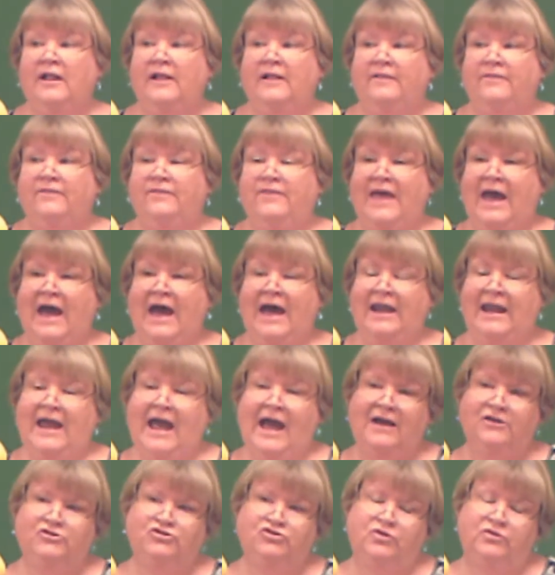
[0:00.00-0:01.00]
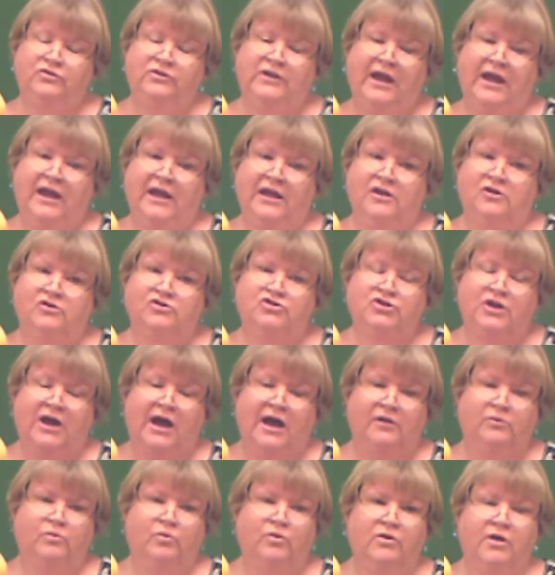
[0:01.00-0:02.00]
That actual day, your
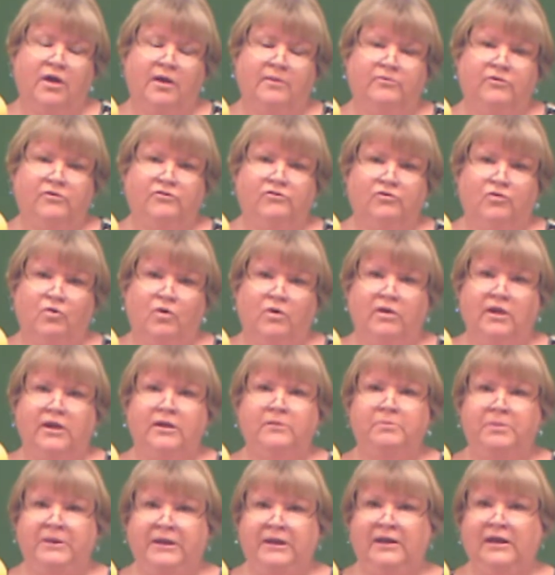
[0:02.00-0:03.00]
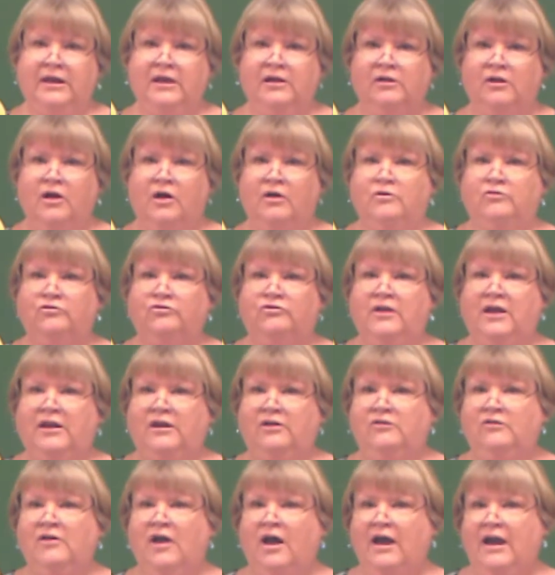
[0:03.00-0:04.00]
child will come to school in PE clothes. They
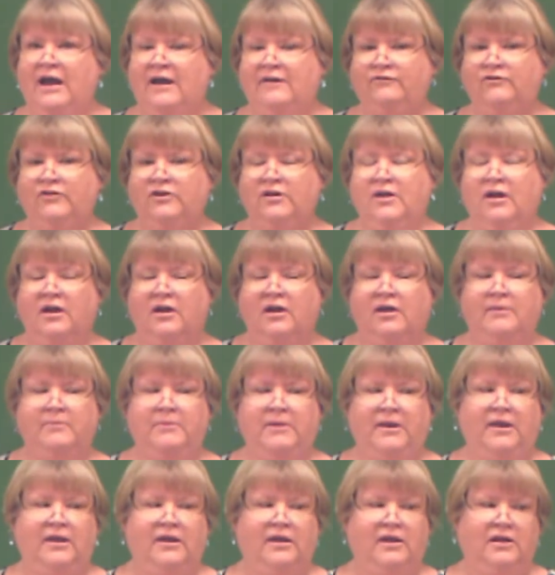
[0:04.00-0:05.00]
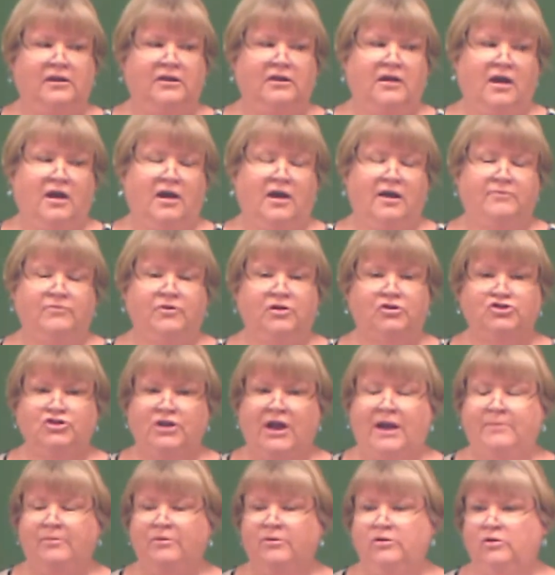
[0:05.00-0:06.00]
do not have to come in their
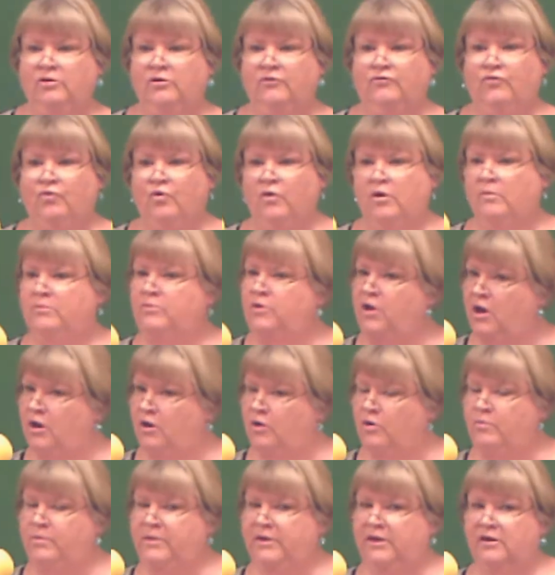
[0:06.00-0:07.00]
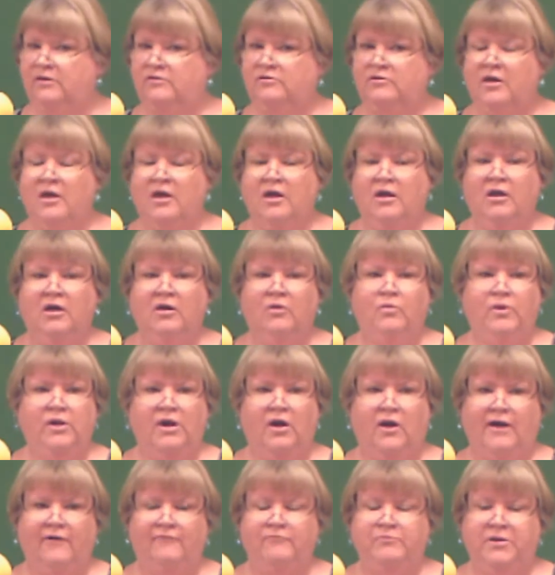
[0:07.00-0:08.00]
chapel uniform, no, because we
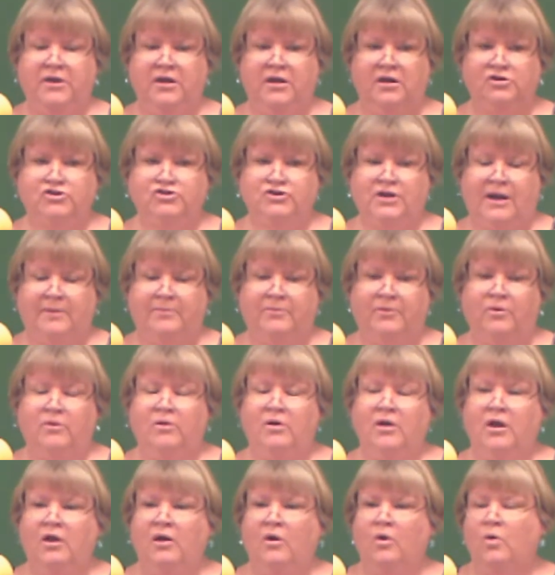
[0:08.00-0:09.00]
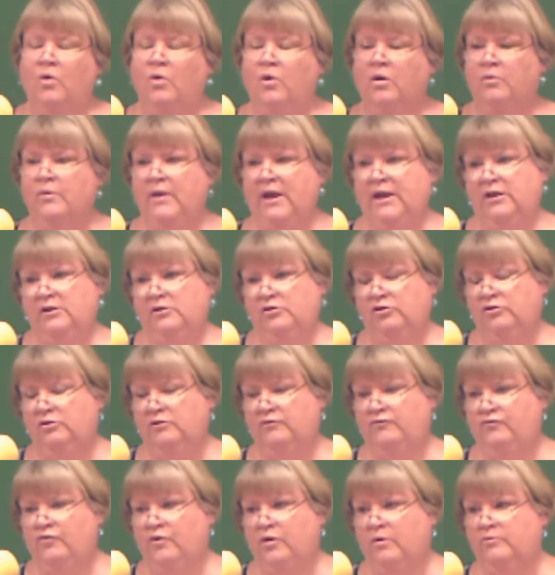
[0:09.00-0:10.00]
don't have PE on chapel, or regular
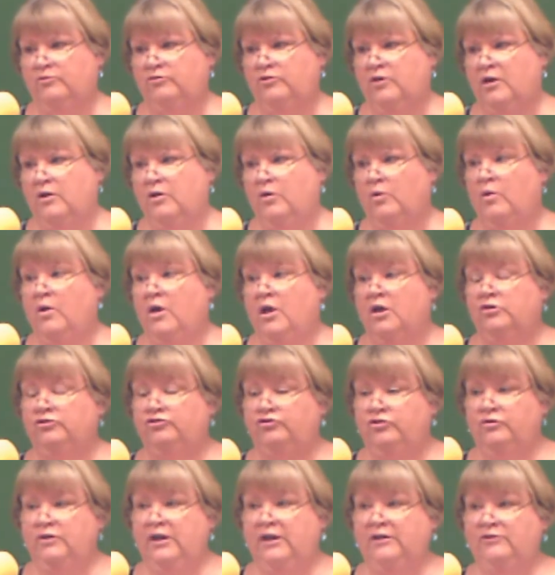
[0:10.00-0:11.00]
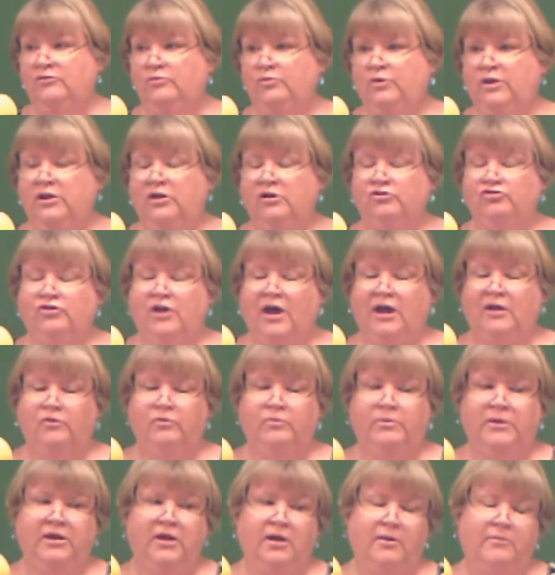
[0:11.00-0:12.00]
uniform. So 2 days a week, your child will
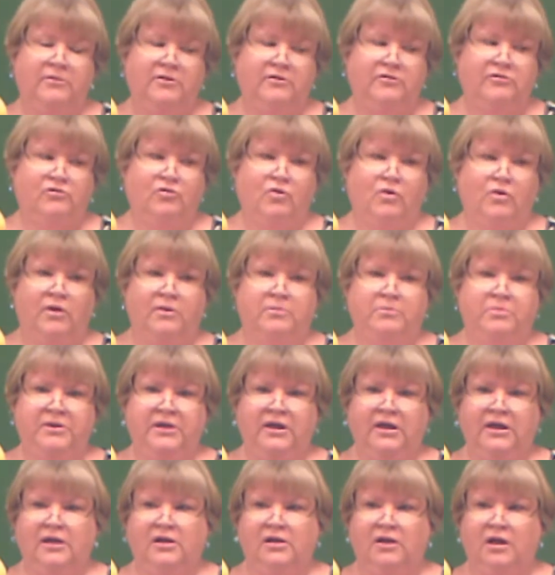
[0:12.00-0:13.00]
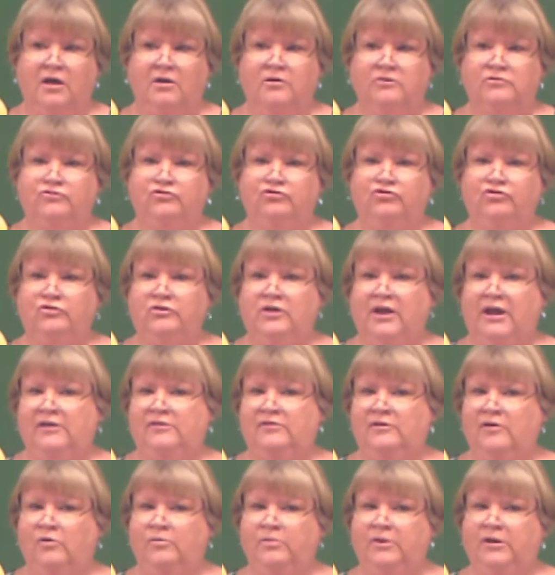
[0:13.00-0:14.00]
be coming to school in PE clothes. 2 days,
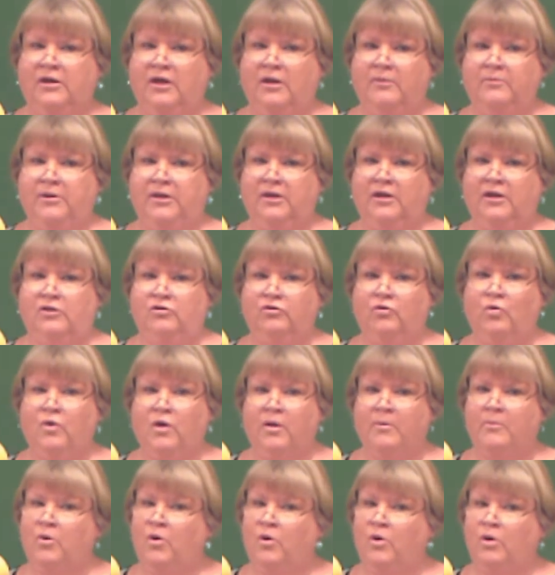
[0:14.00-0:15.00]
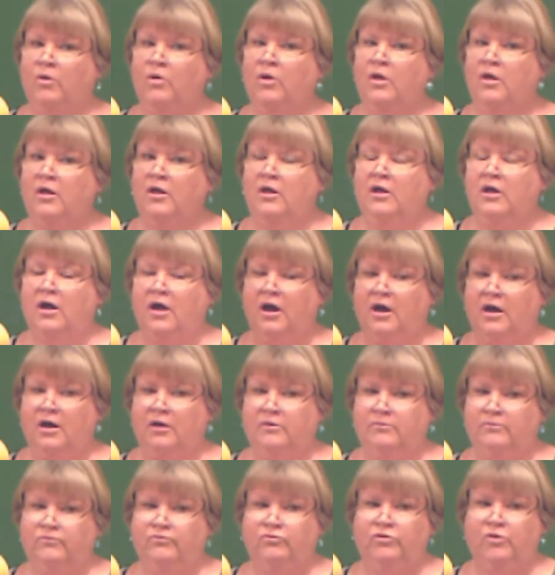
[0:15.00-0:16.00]
they'll be coming in normal,
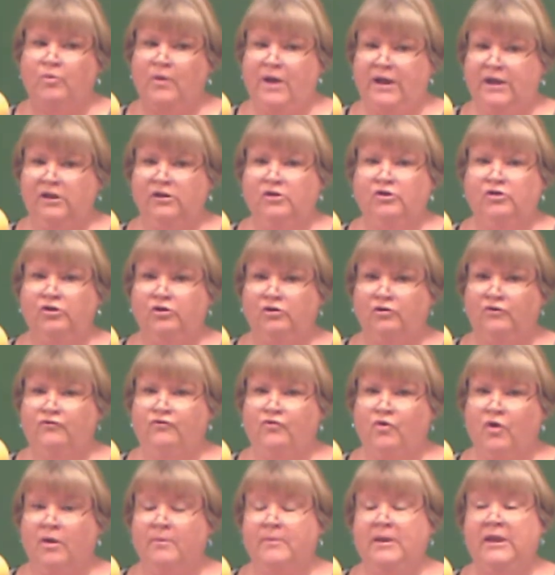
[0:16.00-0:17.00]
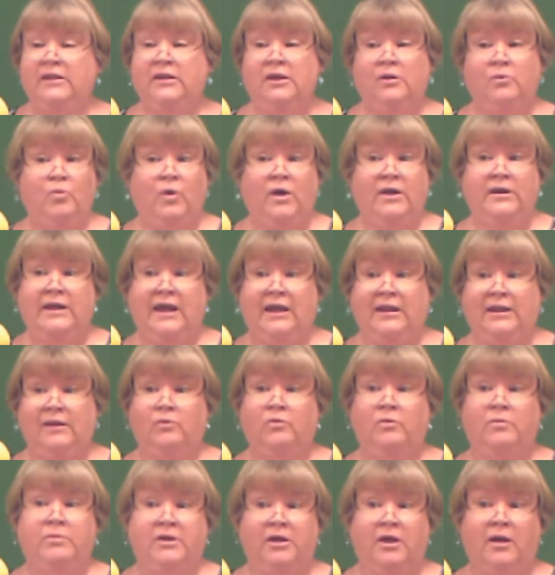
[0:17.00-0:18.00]
the regular uniform, and then 1 day they
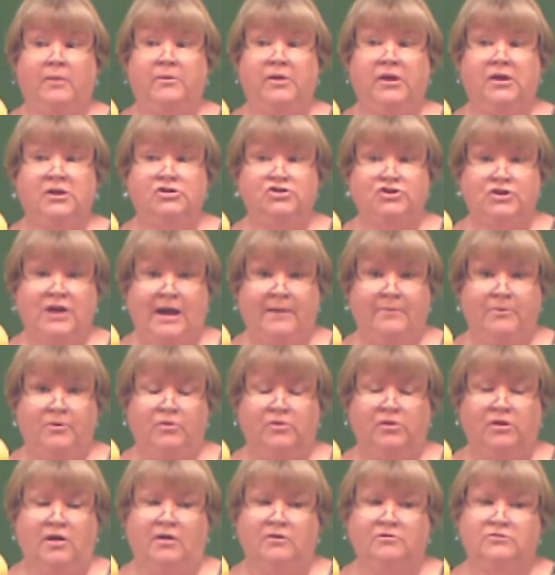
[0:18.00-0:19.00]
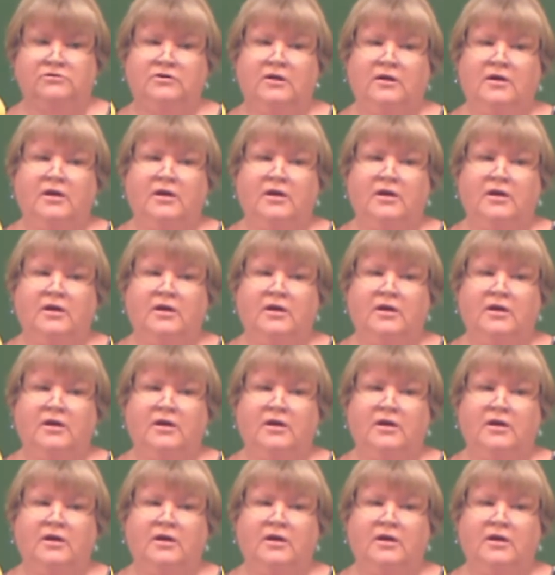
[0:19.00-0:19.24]
will be coming in chapel clothes.